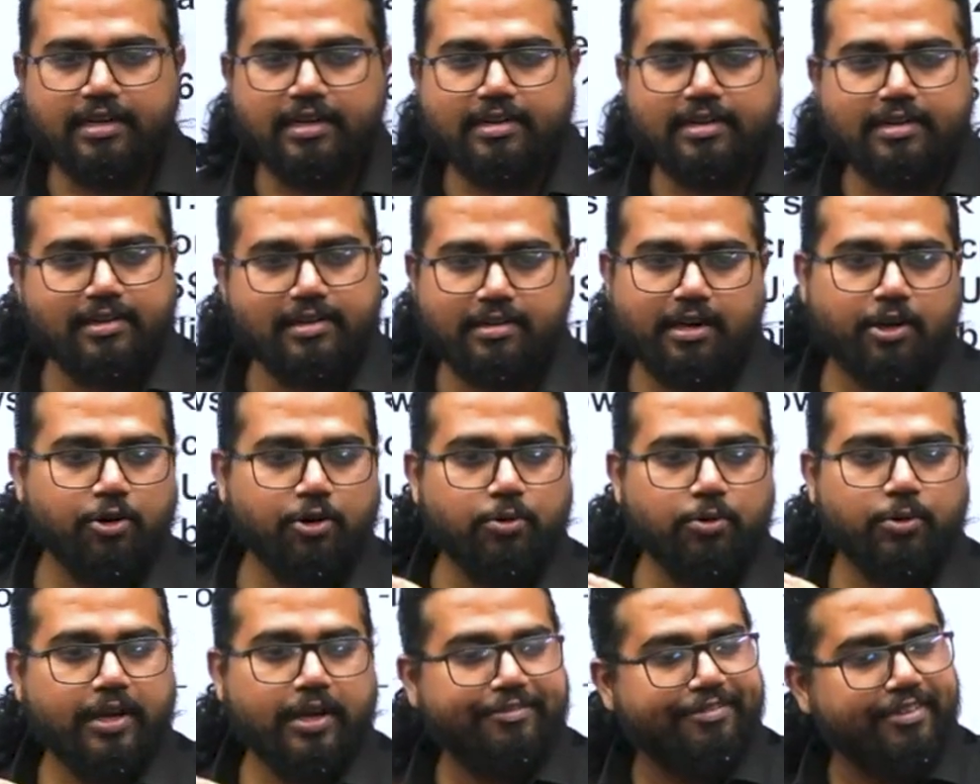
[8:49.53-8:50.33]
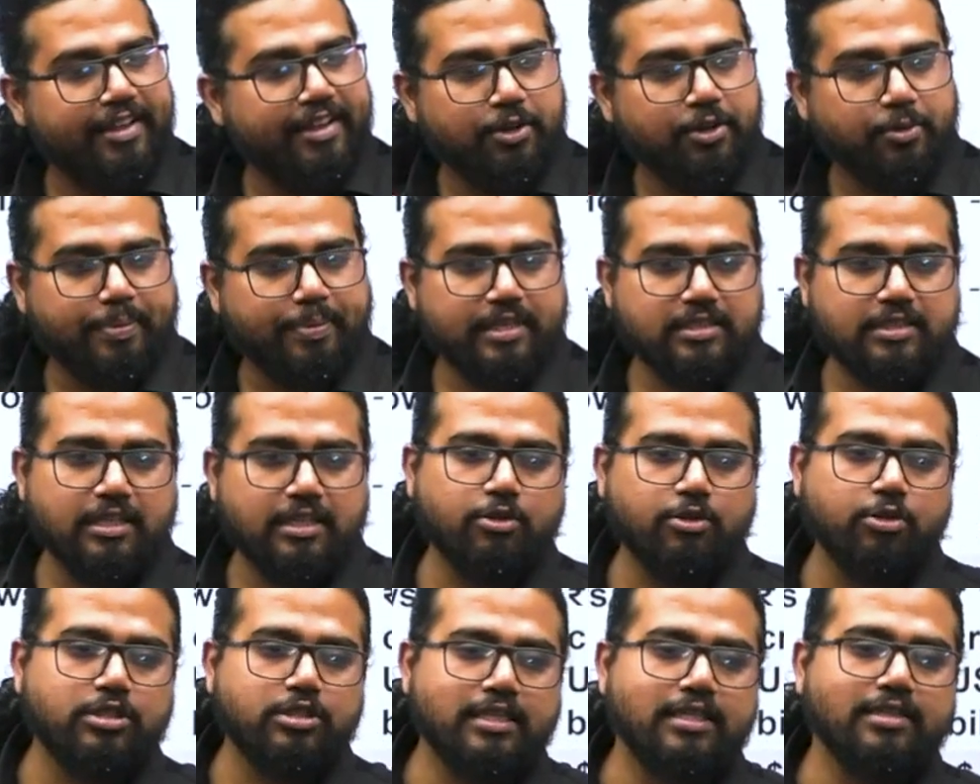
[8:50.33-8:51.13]
Now FA UPSC
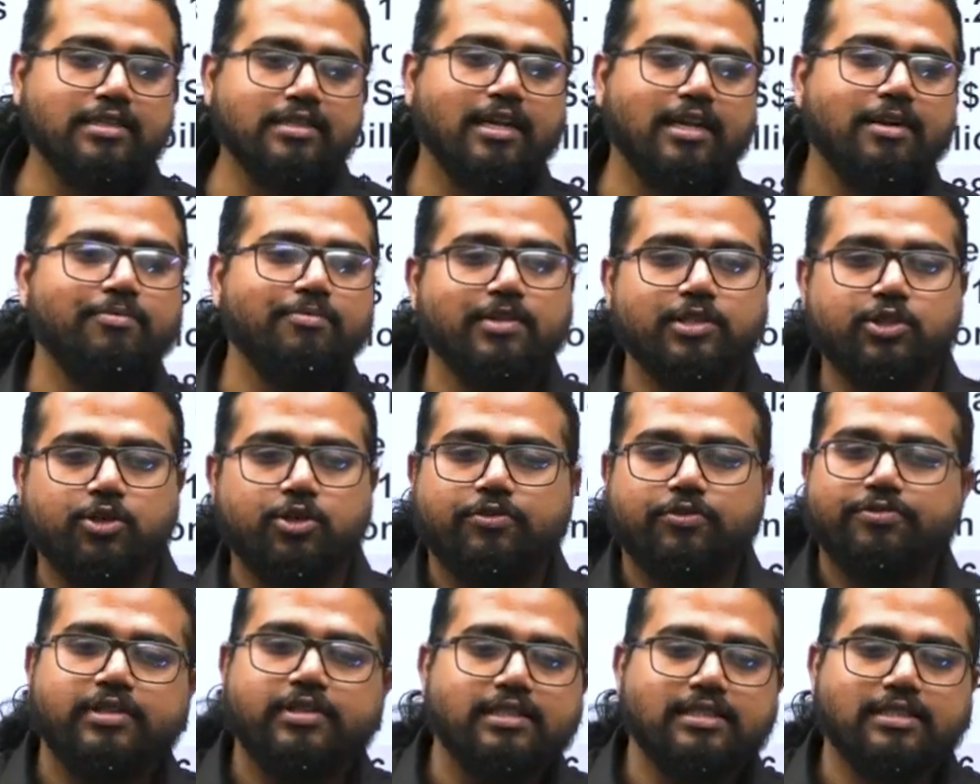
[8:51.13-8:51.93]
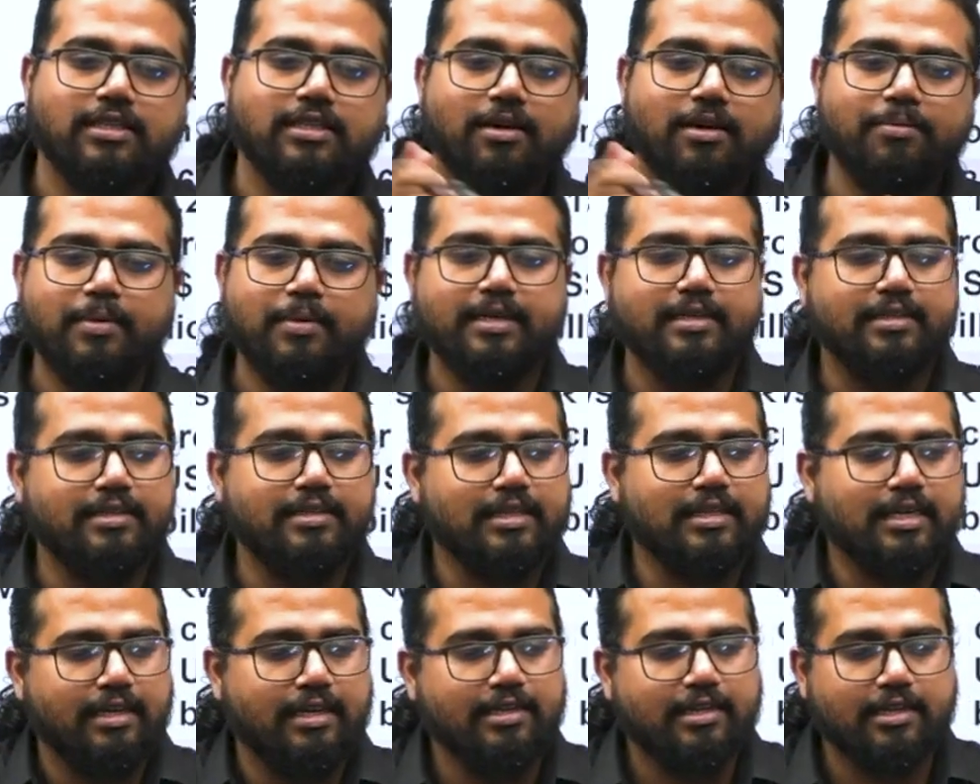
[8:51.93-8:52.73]
question come, which of these come under
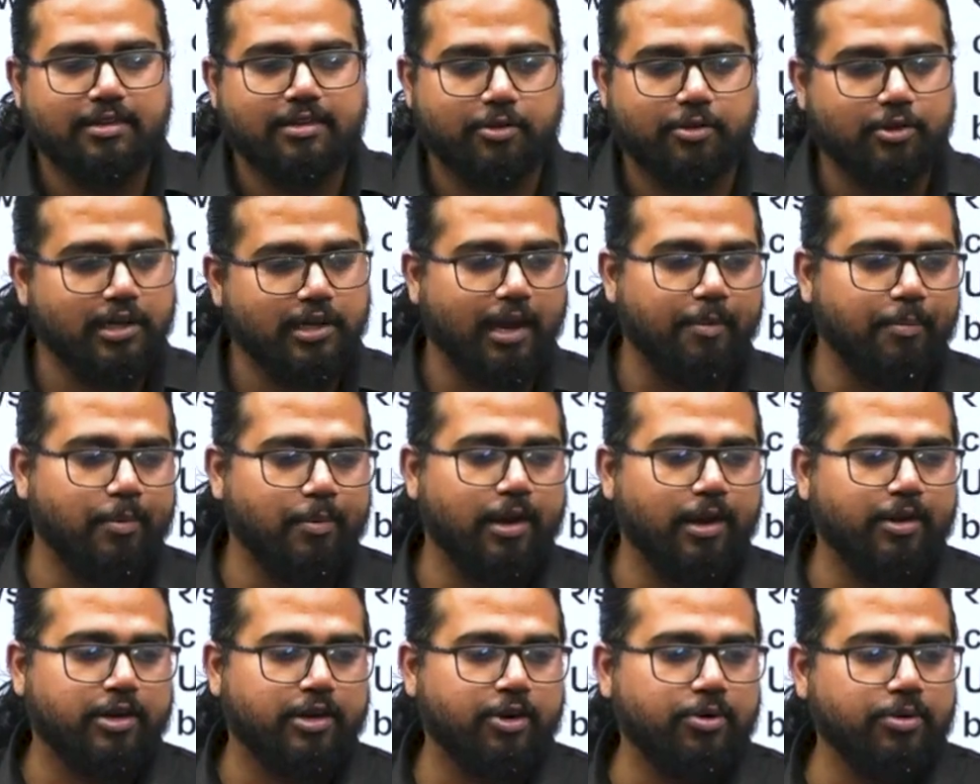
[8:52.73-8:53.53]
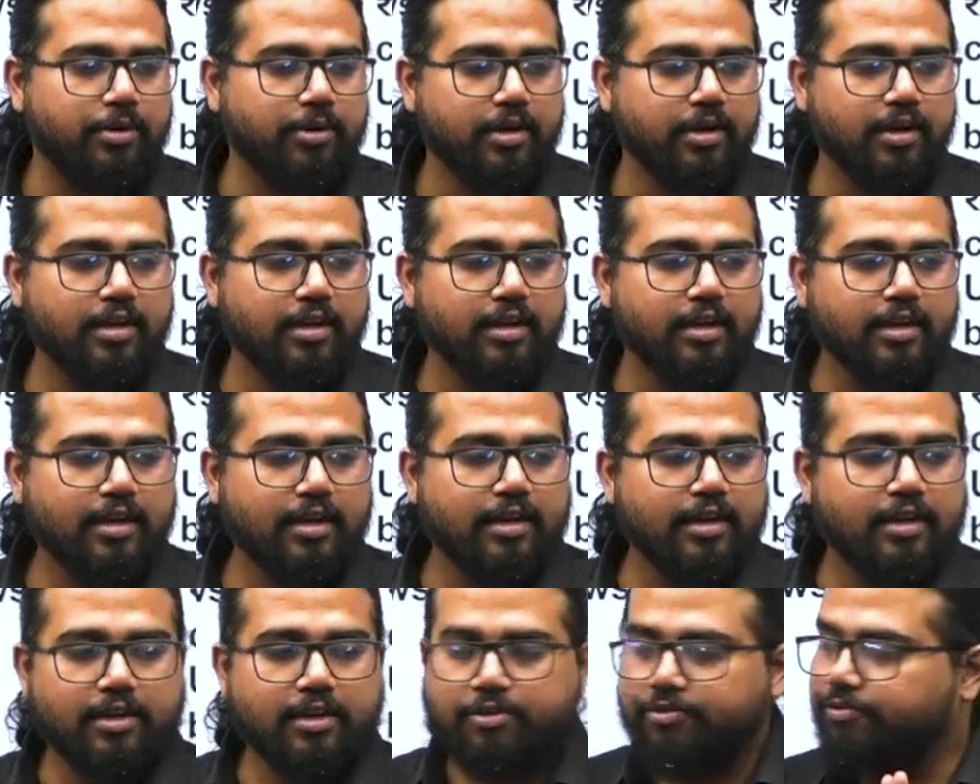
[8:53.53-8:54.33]
current account, capital account?
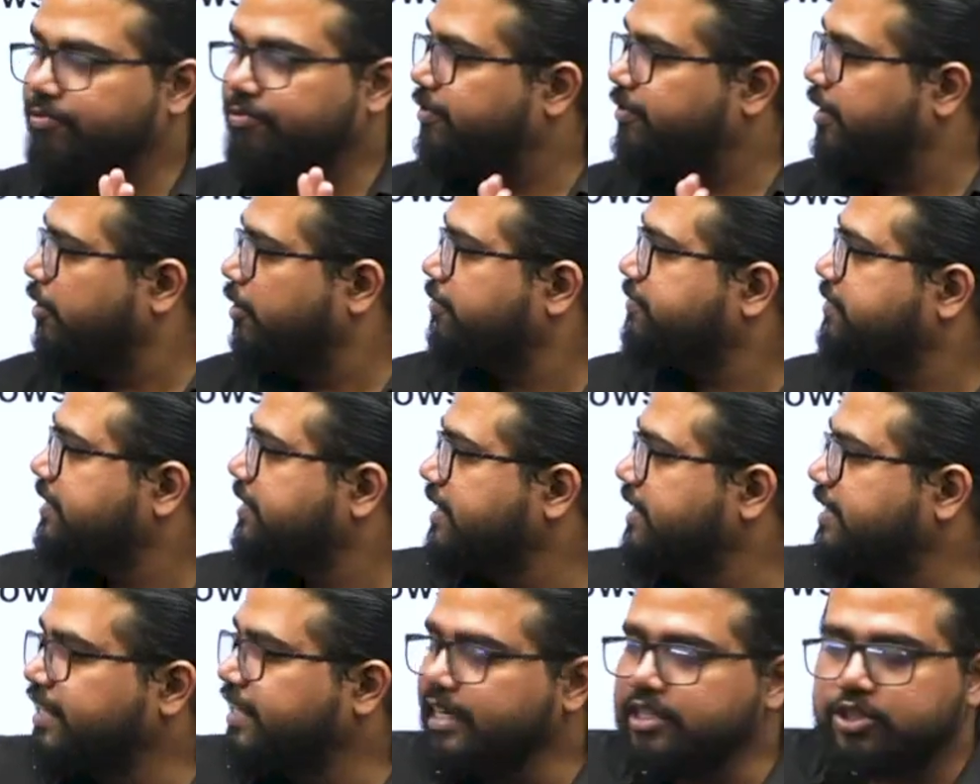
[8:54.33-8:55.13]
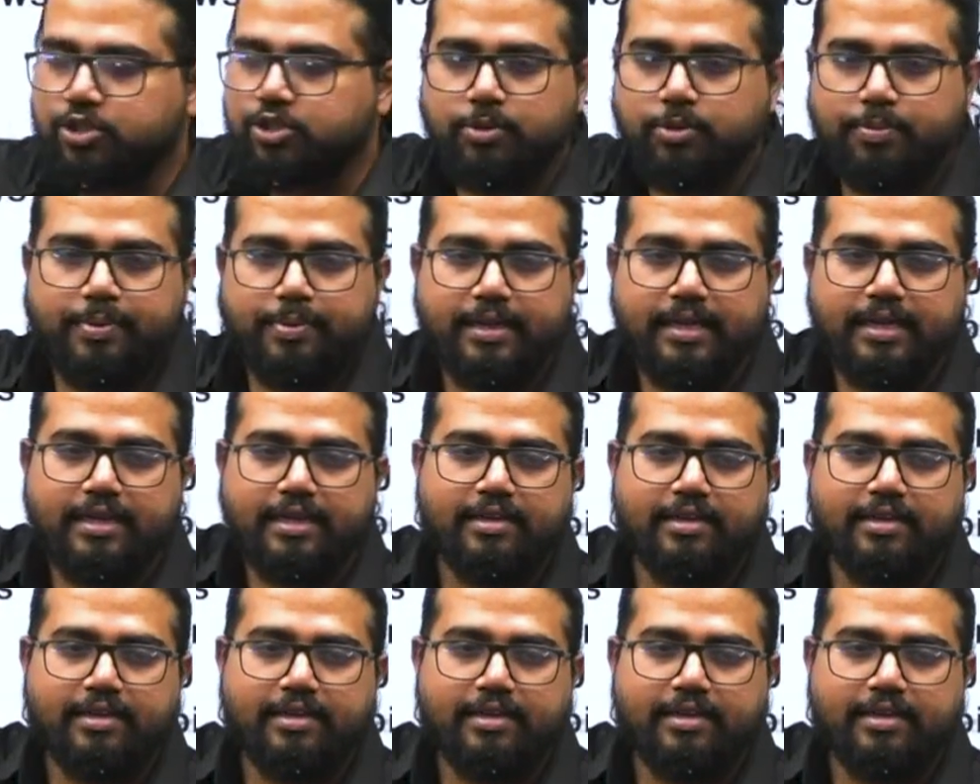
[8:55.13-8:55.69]
Way of thinking should be